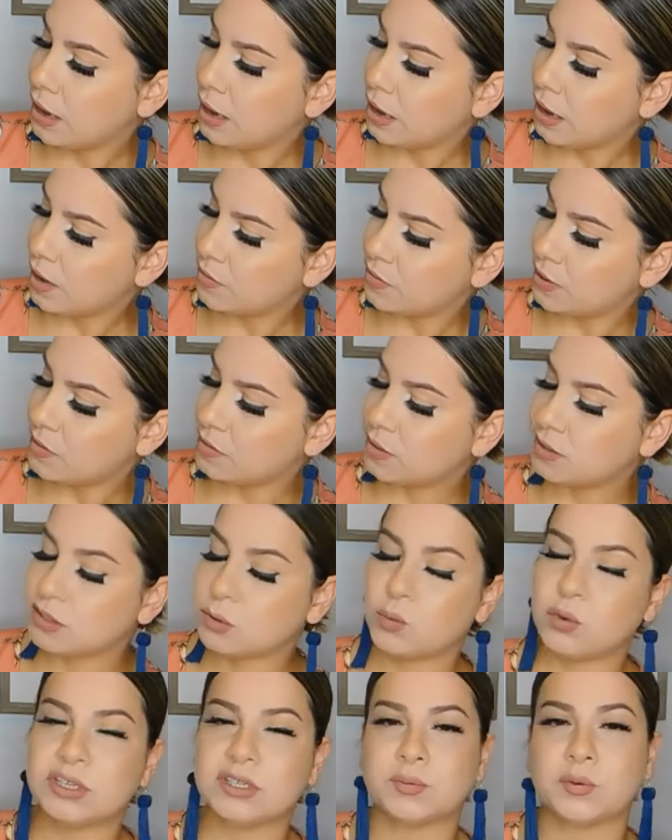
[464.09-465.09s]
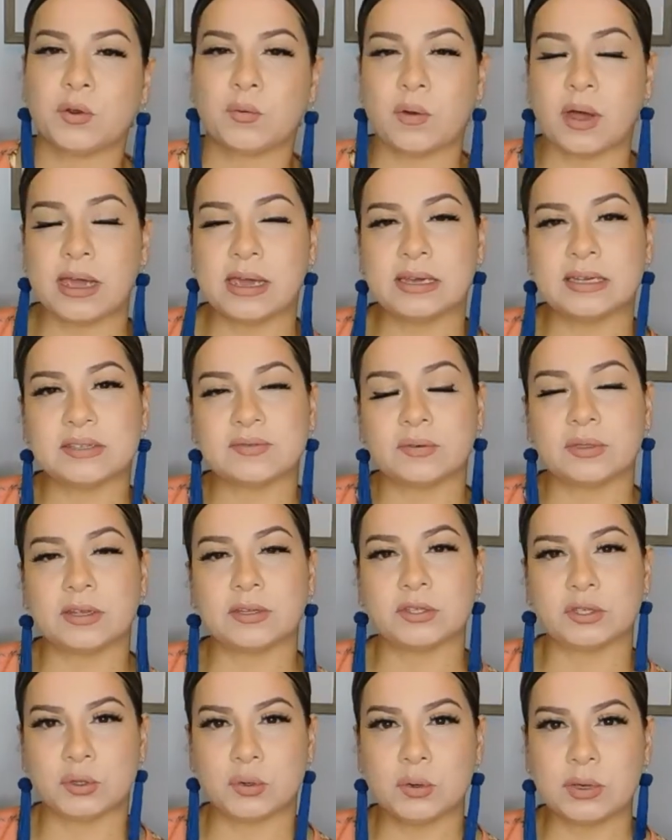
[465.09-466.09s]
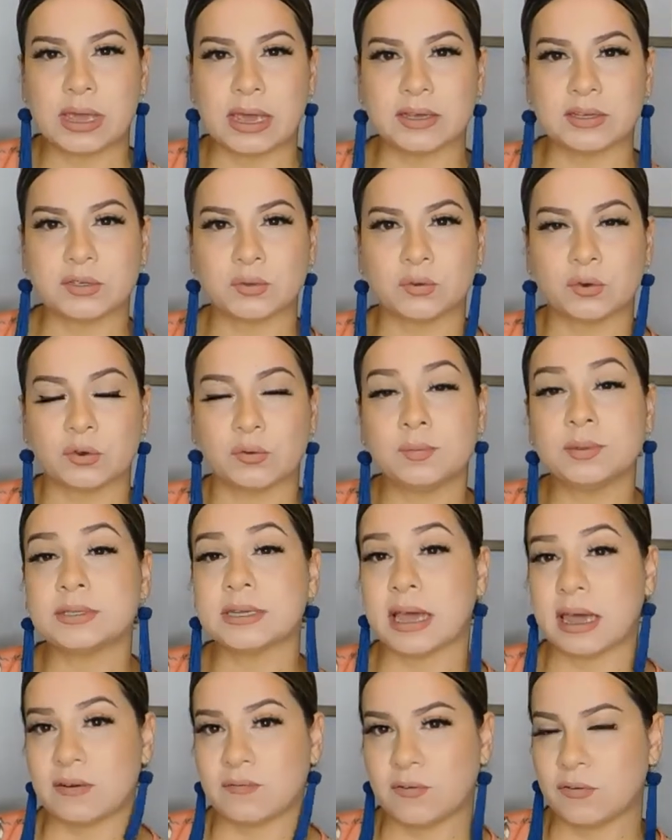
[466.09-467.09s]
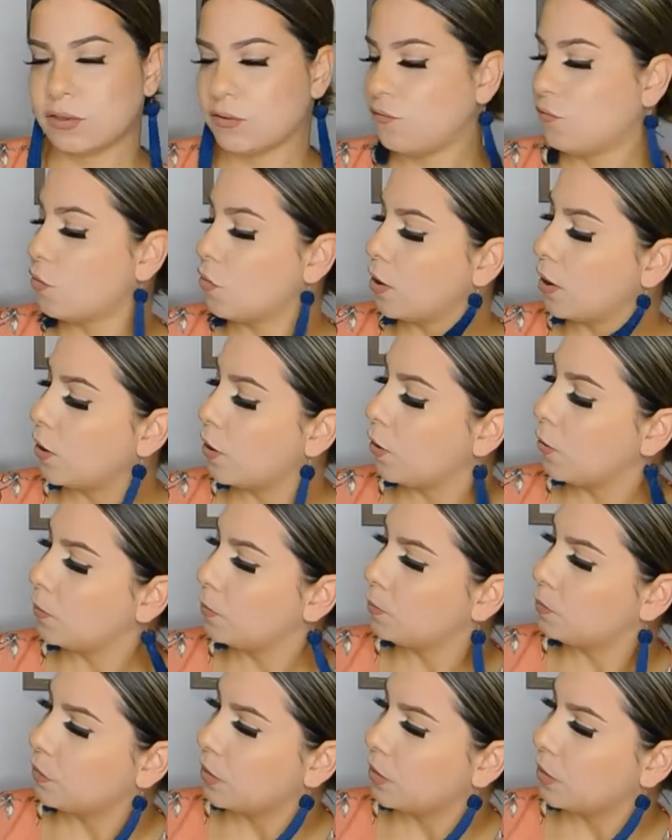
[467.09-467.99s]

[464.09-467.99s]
And then this Whisper White is for the 2 guest rooms and for the foyer.